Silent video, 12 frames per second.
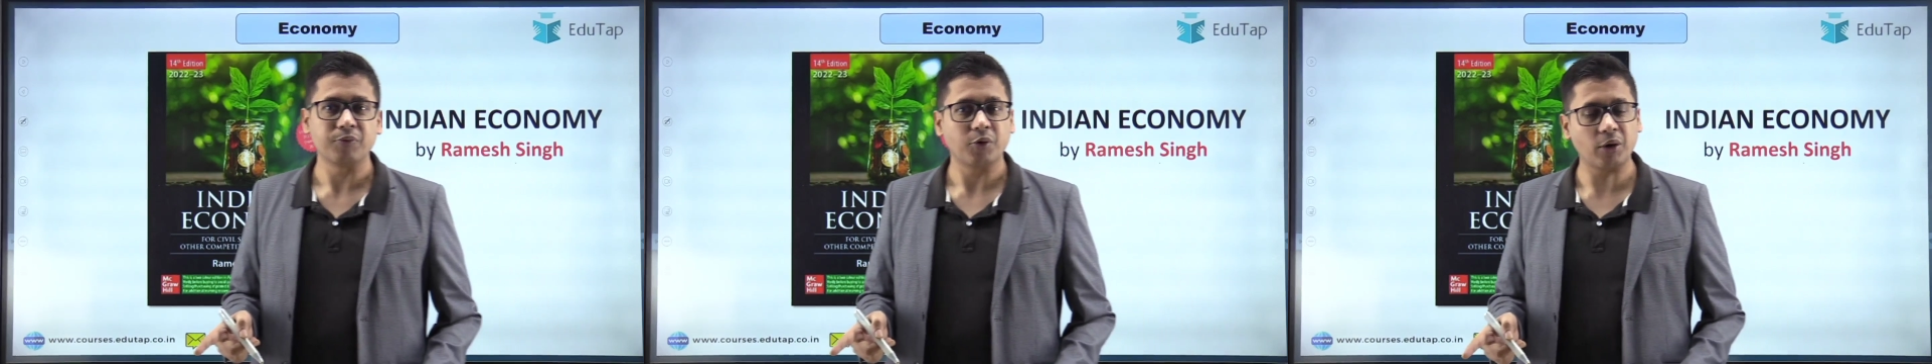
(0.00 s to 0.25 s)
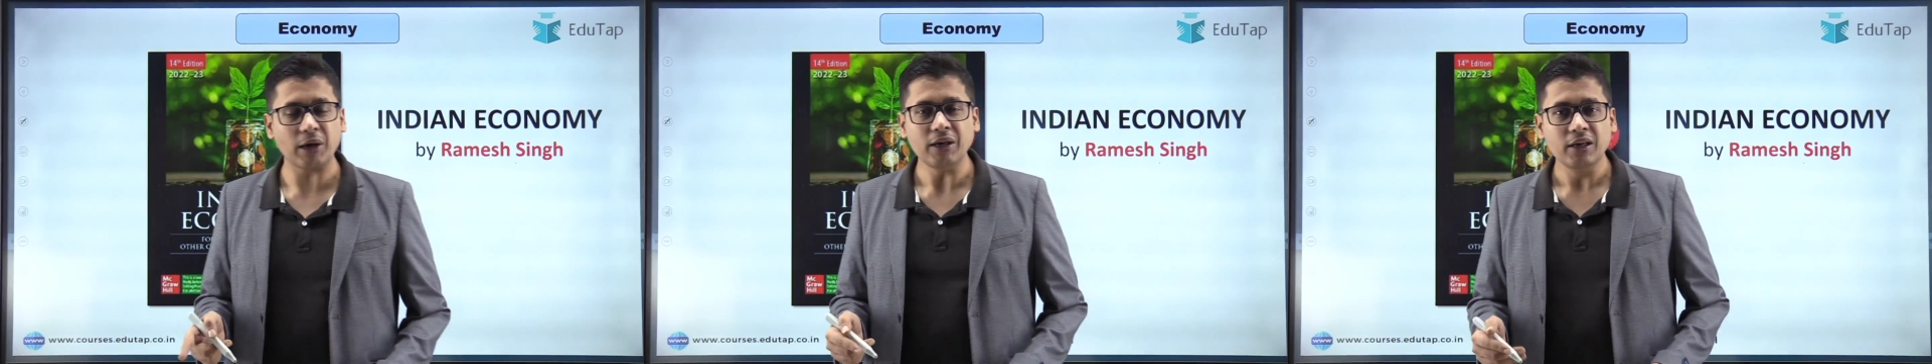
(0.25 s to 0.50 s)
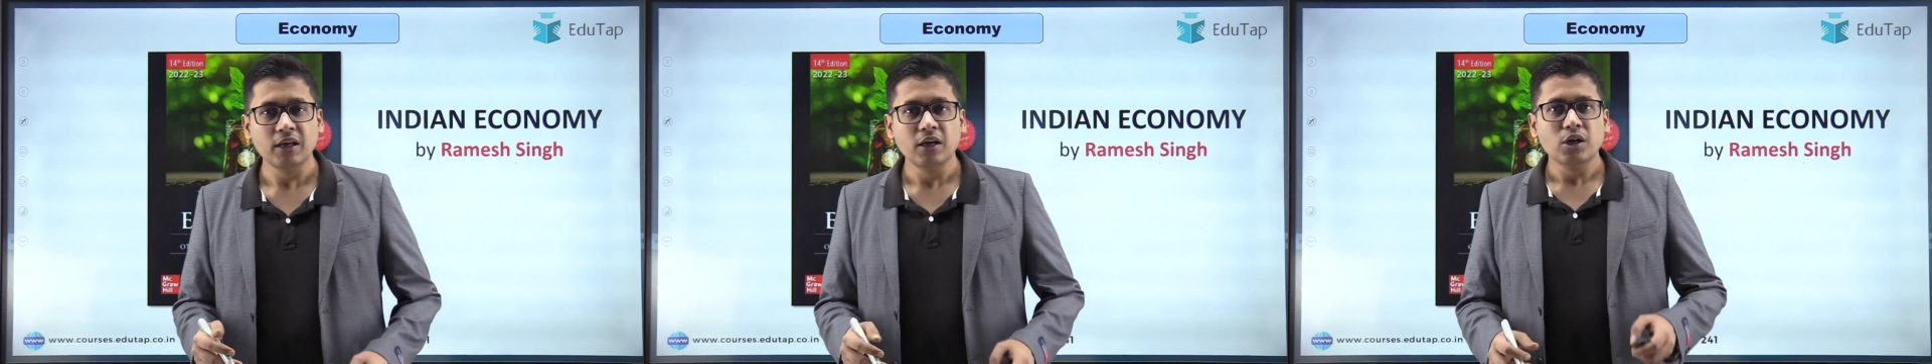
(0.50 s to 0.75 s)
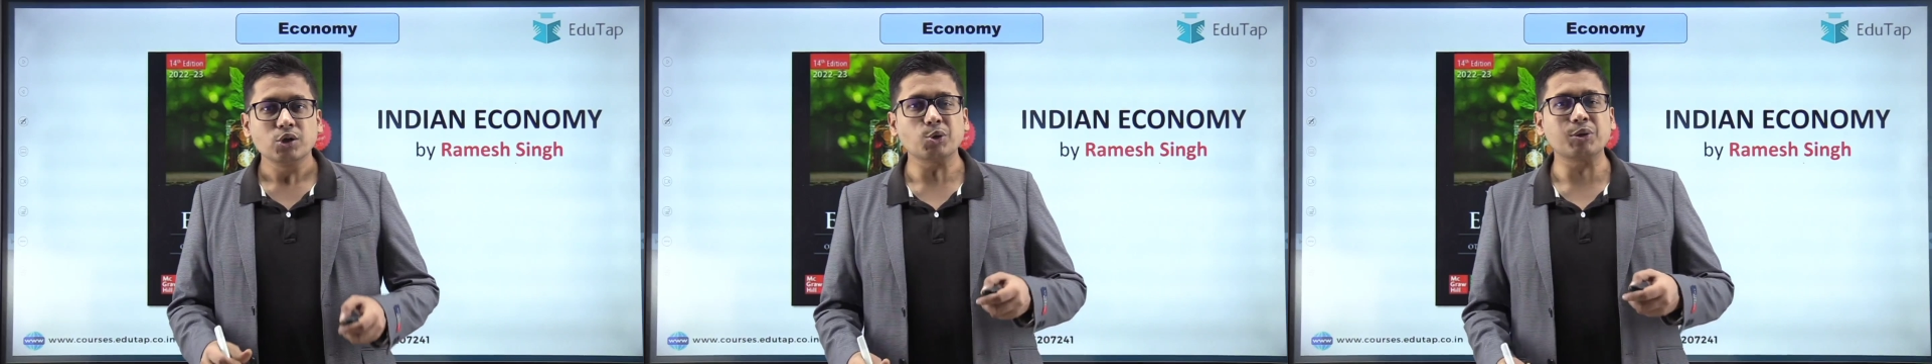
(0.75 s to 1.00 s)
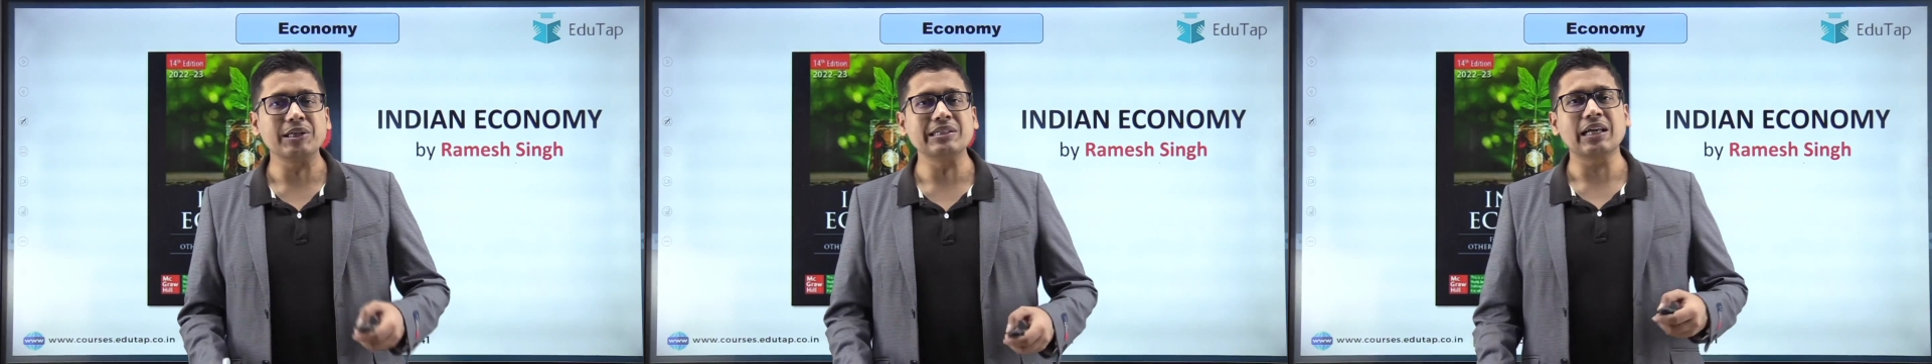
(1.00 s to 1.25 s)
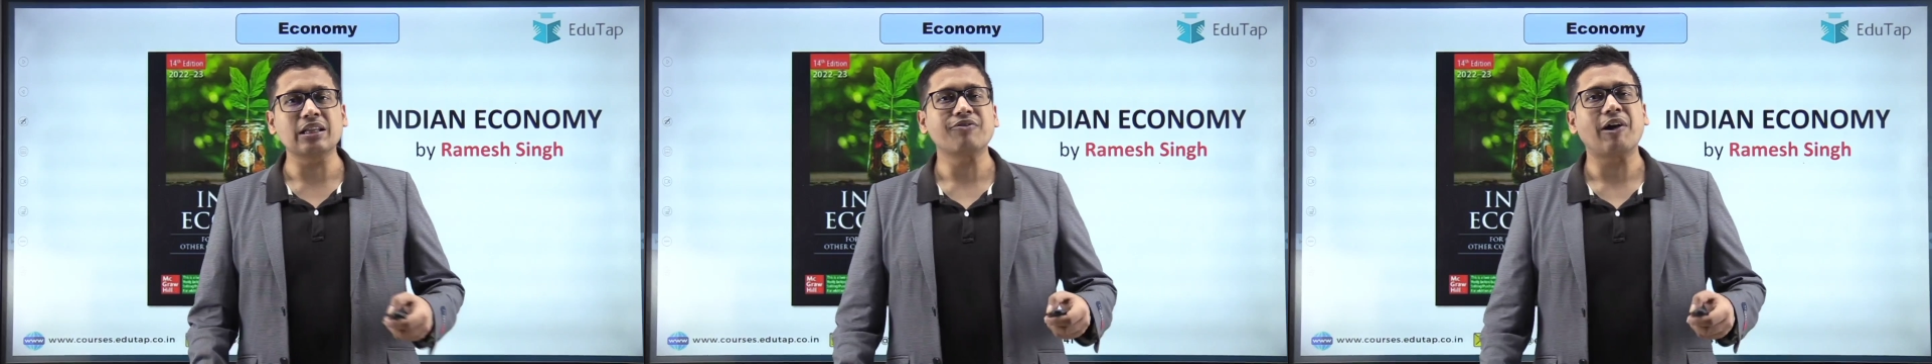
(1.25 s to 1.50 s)
Okay, so these
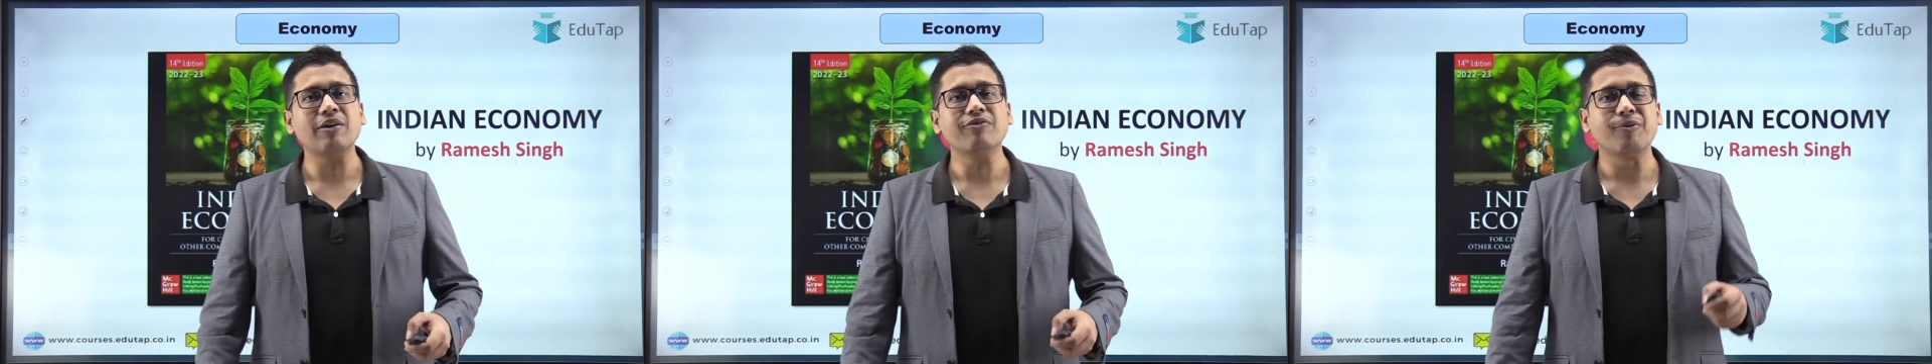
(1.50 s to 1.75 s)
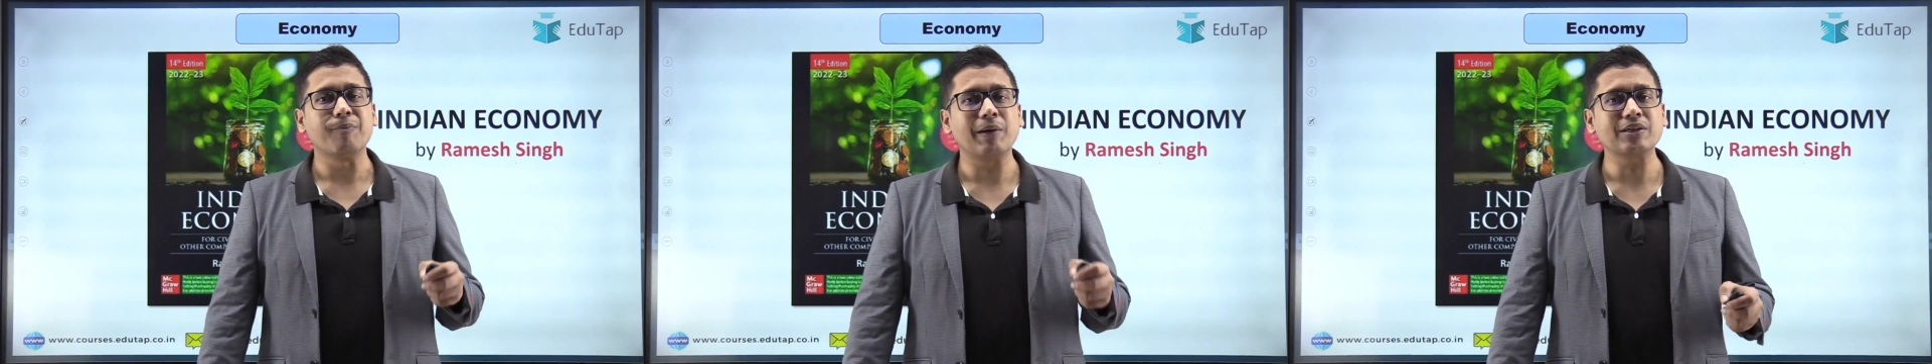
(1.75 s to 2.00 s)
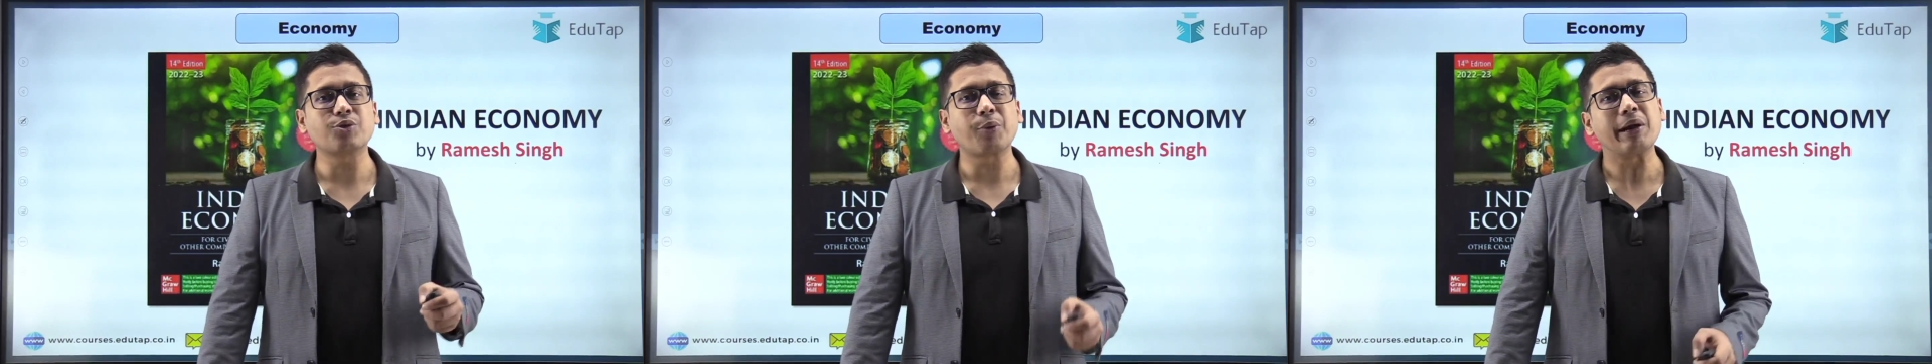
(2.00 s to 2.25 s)
are the 5 must